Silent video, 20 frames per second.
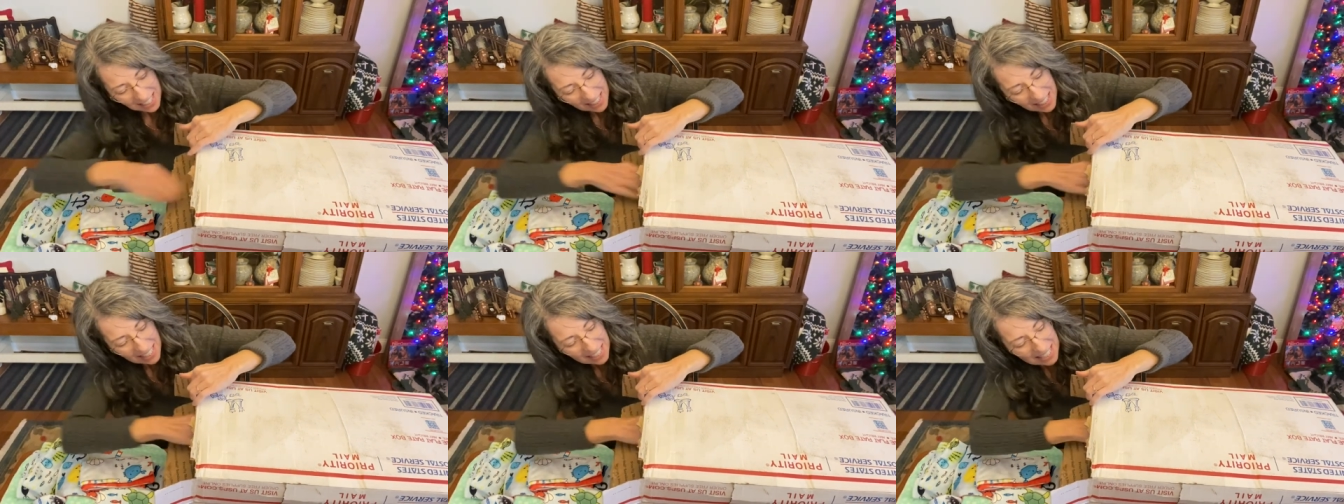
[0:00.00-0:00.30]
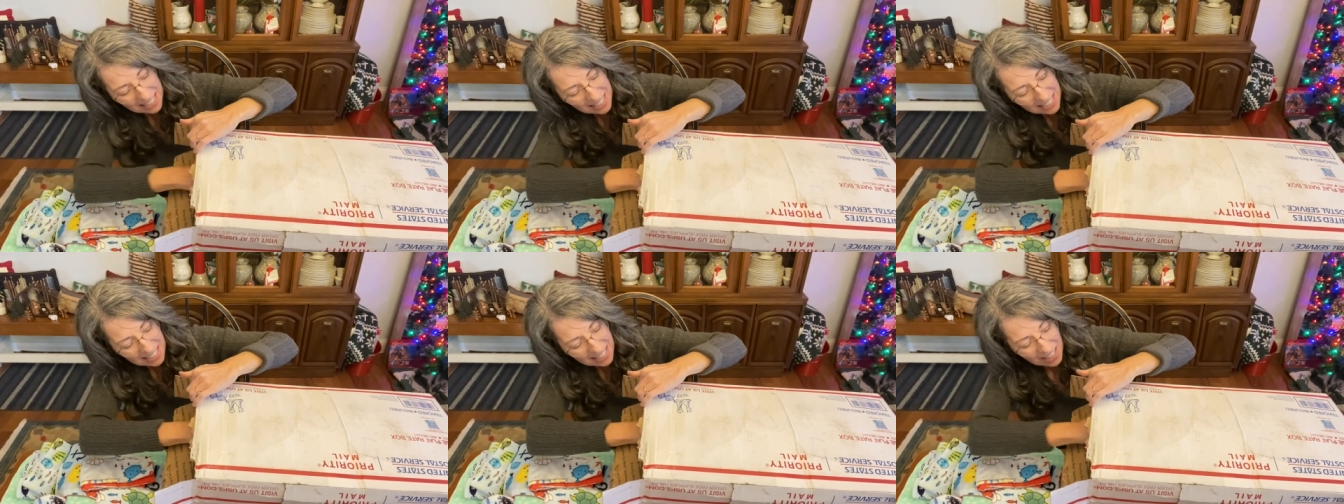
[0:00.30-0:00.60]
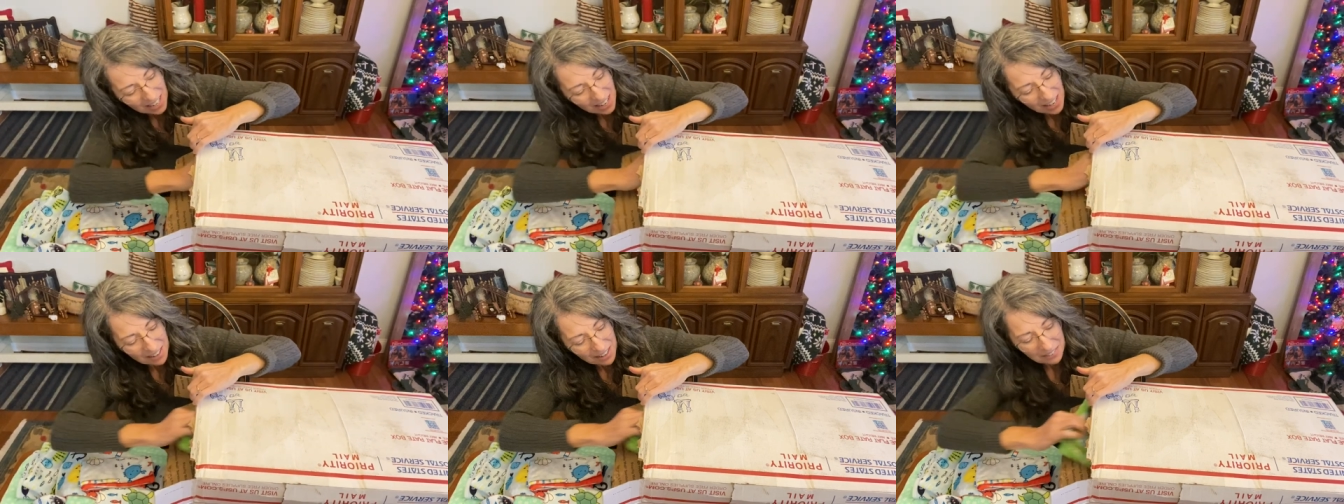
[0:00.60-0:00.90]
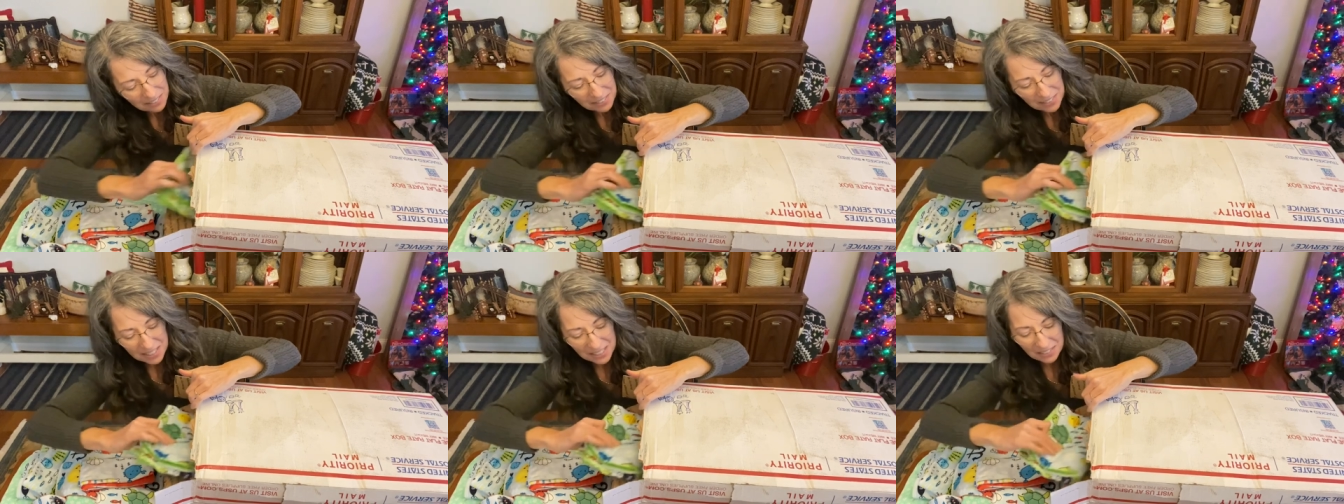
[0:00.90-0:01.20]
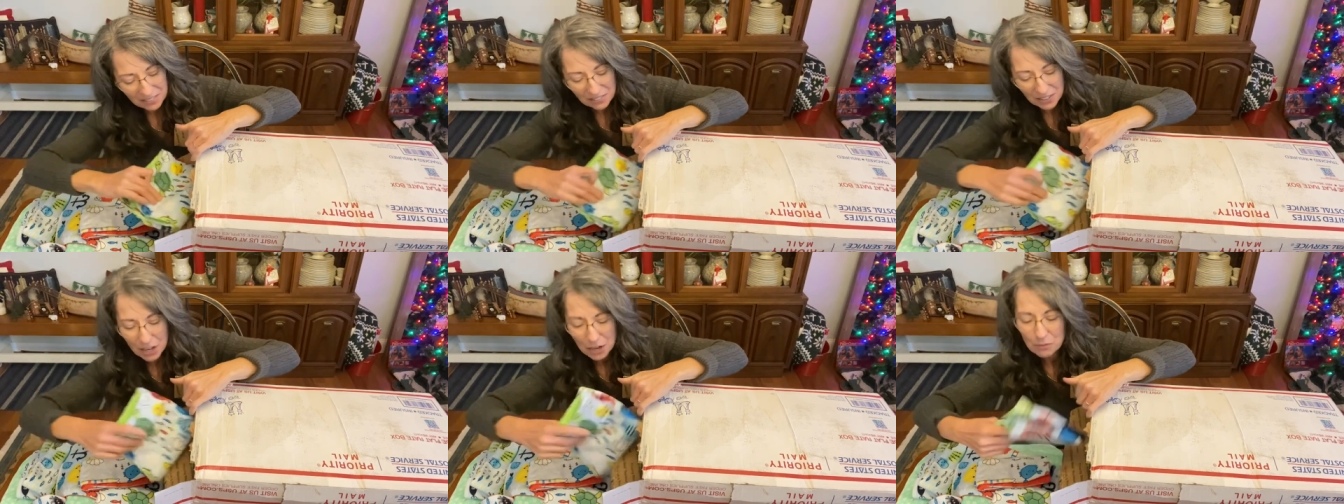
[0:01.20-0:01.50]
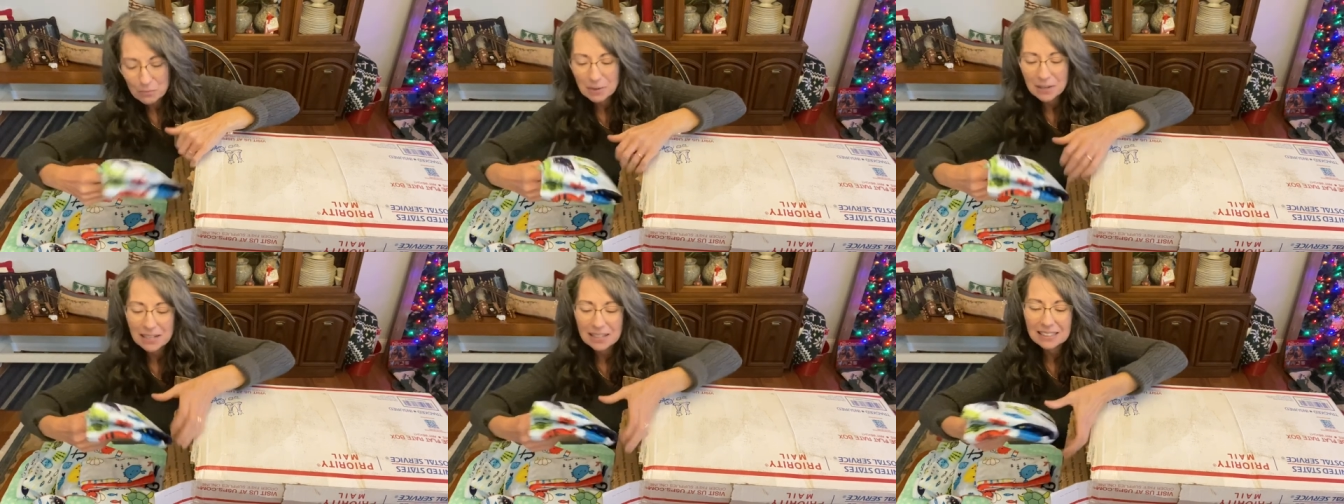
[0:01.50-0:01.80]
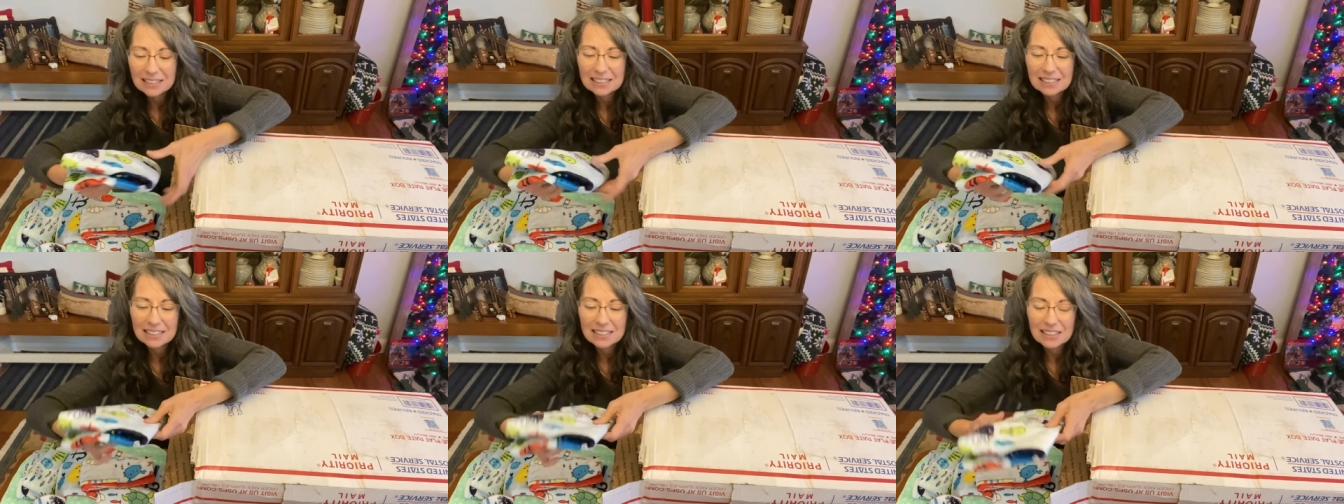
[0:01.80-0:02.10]
The soft
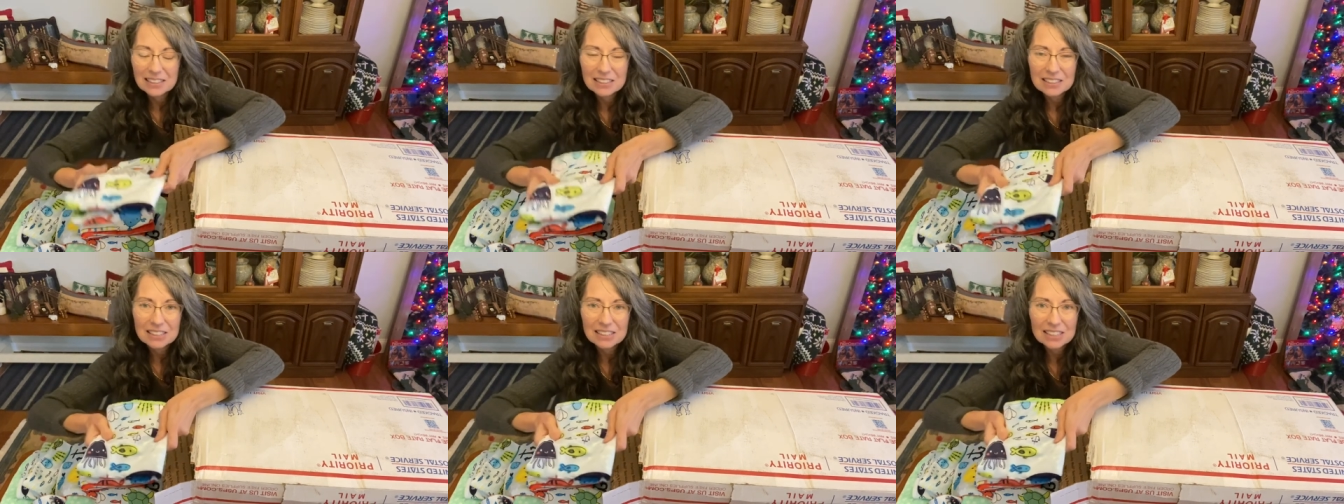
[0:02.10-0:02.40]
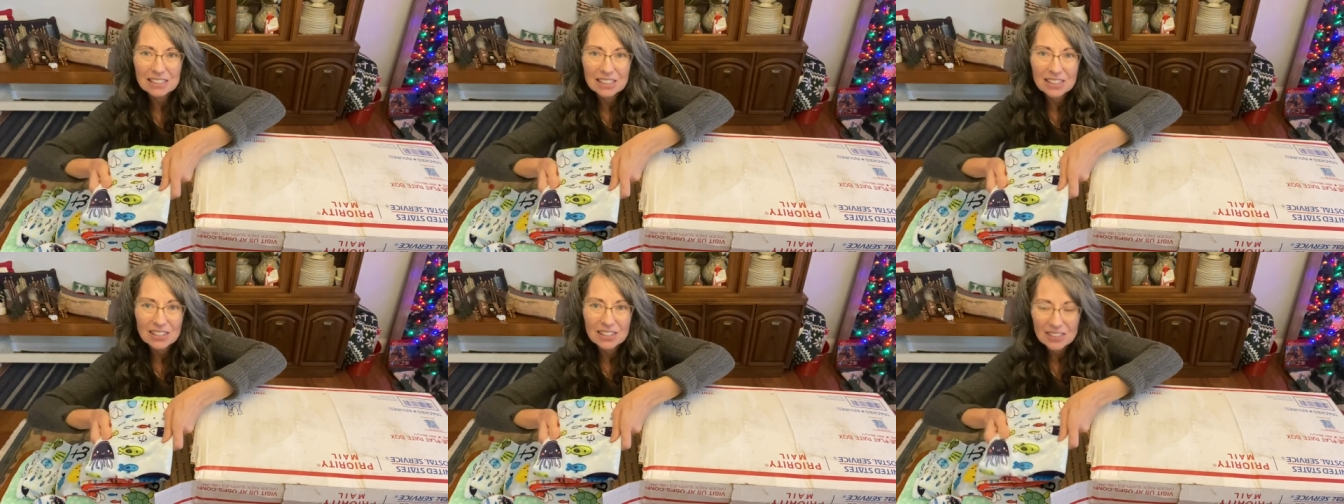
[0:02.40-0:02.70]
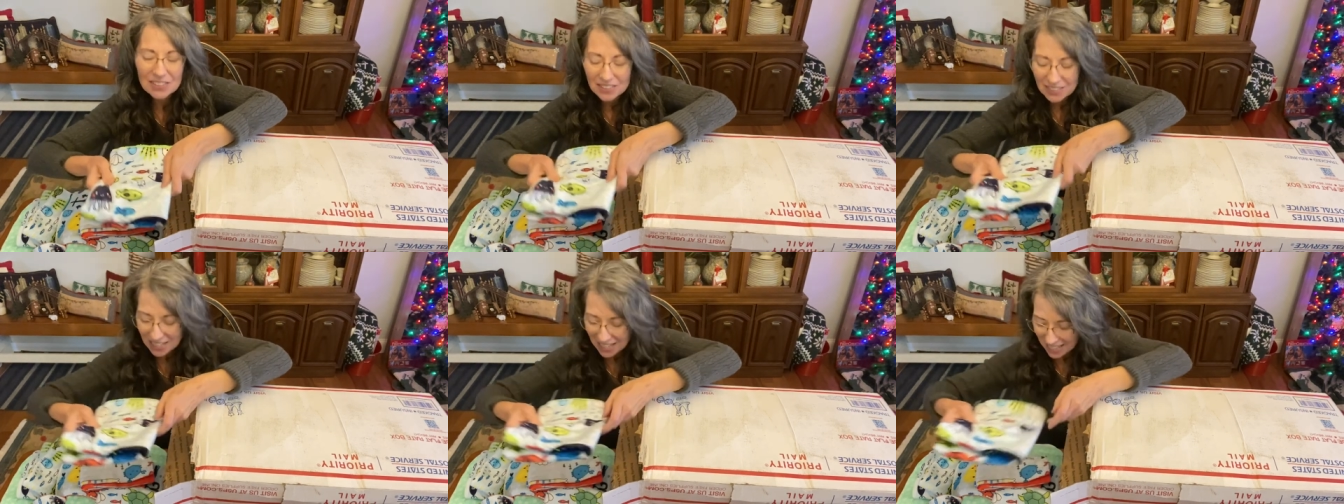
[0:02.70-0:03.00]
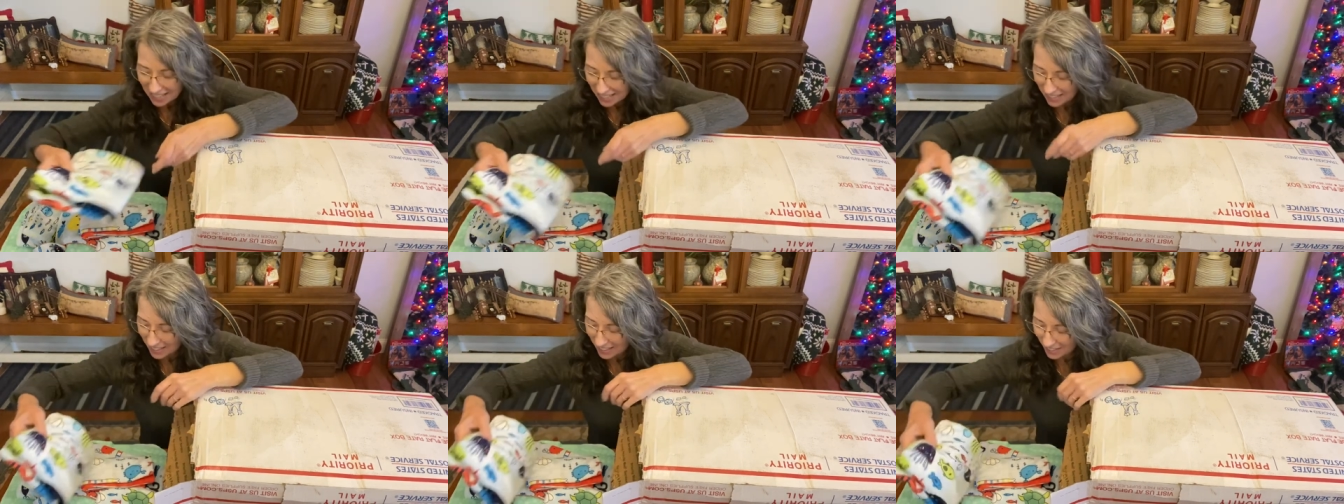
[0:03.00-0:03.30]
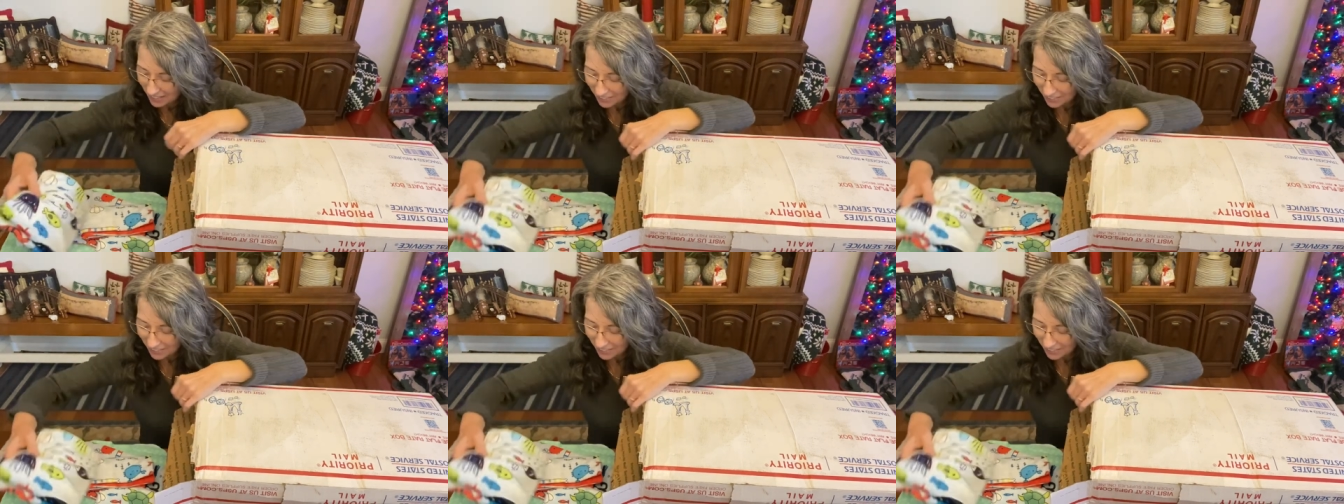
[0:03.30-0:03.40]
fabrics are so nice to